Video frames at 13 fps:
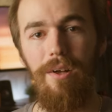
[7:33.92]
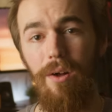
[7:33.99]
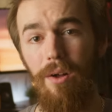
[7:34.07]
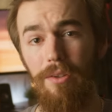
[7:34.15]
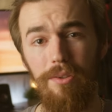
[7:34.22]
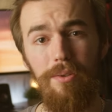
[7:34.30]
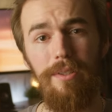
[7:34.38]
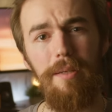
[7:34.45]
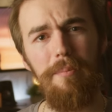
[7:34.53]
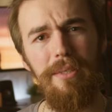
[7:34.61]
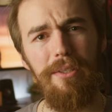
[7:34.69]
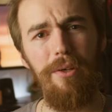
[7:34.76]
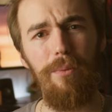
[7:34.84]
Also, let
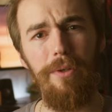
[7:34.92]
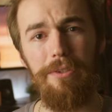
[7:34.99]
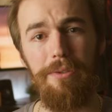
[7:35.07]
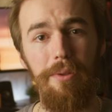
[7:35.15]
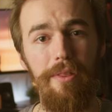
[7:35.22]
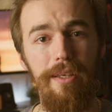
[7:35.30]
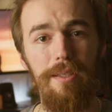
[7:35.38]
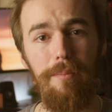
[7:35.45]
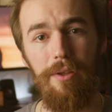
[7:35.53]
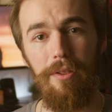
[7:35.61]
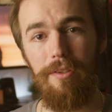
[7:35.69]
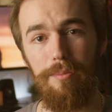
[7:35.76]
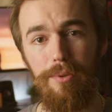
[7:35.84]
me know what you think
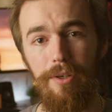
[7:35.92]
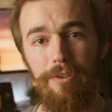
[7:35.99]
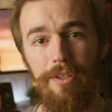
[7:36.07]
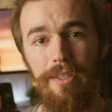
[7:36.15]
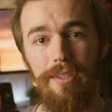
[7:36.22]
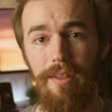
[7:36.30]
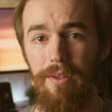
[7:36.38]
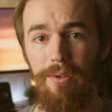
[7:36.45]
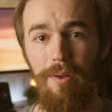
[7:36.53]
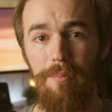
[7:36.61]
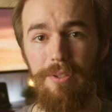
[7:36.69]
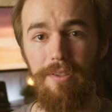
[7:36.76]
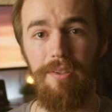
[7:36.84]
about this project in the
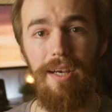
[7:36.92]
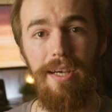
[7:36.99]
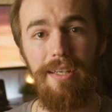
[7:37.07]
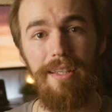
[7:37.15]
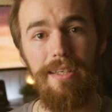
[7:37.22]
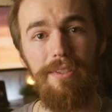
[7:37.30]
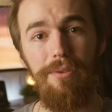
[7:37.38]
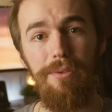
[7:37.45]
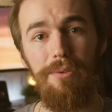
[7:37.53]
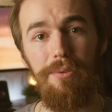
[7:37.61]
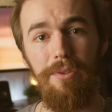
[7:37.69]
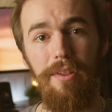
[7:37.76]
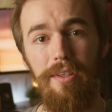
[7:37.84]
comments. I'd like to
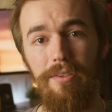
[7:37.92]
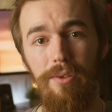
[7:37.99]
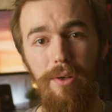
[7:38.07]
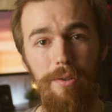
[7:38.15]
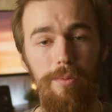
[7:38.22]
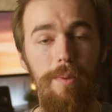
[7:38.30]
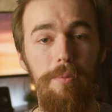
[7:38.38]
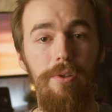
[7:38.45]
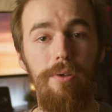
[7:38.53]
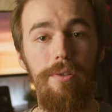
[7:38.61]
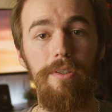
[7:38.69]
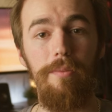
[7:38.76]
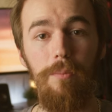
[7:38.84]
use these hotswap
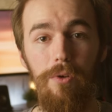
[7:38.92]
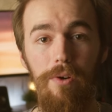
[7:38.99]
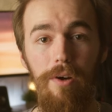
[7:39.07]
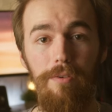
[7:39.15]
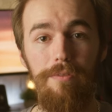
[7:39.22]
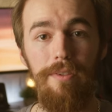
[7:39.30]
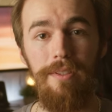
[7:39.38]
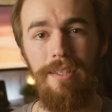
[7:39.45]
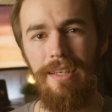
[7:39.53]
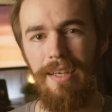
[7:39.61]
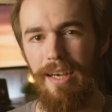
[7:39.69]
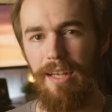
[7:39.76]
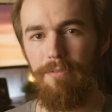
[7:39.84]
sockets more often,
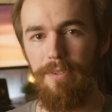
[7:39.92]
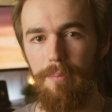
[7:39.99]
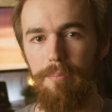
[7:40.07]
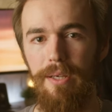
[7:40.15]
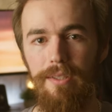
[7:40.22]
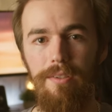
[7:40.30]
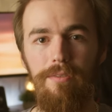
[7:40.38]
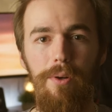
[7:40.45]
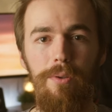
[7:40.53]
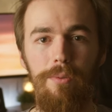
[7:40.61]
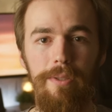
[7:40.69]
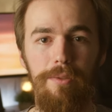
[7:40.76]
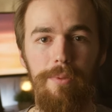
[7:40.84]
and feedback is
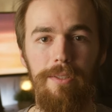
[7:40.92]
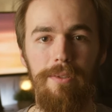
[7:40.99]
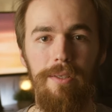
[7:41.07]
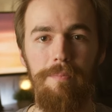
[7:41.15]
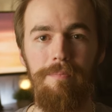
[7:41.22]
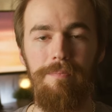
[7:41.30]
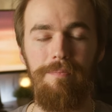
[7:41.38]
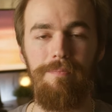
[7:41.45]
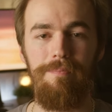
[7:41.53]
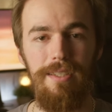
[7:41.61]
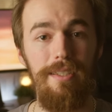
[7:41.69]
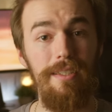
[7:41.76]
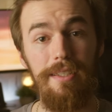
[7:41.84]
always welcome.
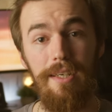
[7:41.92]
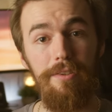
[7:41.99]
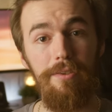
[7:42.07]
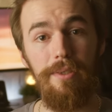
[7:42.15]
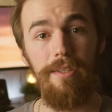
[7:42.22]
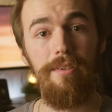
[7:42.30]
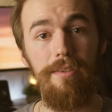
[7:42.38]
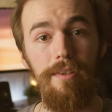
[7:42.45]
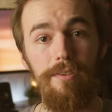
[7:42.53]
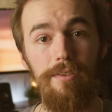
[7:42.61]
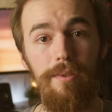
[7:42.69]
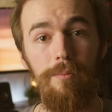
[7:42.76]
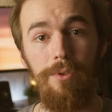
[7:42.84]
In case you get stuck
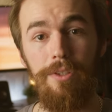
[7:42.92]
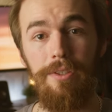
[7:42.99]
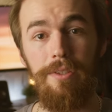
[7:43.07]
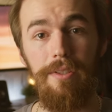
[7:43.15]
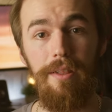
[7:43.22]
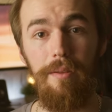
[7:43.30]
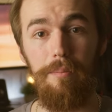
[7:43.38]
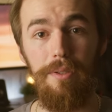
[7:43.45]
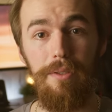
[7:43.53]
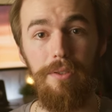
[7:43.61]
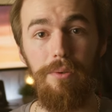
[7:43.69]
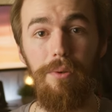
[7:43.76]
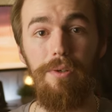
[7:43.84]
somewhere in the
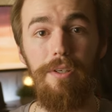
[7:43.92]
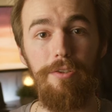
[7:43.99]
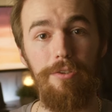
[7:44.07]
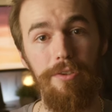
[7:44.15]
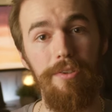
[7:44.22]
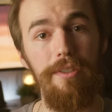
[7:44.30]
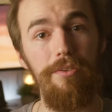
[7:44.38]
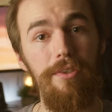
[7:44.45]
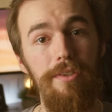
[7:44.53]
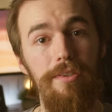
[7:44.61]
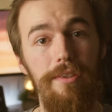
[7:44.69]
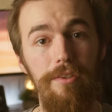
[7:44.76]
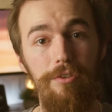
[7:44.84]
build or are just
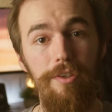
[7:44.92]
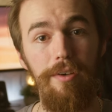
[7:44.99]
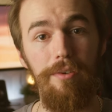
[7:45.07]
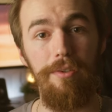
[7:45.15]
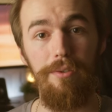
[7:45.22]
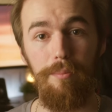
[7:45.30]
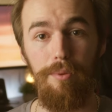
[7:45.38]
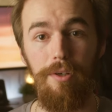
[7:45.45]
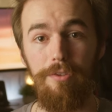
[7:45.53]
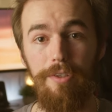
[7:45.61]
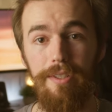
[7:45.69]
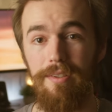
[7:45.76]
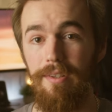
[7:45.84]
interested in sharing your
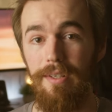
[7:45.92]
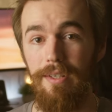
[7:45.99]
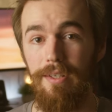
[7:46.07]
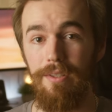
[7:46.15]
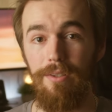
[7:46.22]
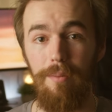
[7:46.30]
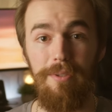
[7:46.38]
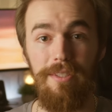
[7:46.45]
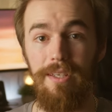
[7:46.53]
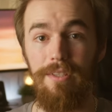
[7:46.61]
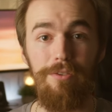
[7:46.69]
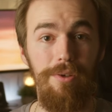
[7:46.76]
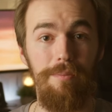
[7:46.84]
projects, come in
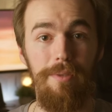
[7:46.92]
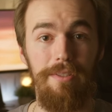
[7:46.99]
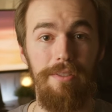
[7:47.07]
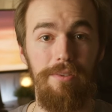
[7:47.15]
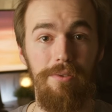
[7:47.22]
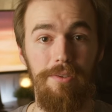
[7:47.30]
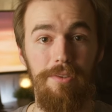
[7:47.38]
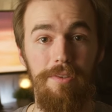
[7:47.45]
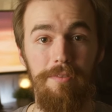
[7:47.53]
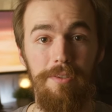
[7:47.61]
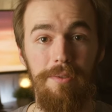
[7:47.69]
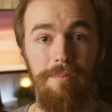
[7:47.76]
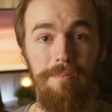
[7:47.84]
and join my Discord
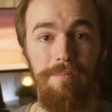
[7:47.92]
server.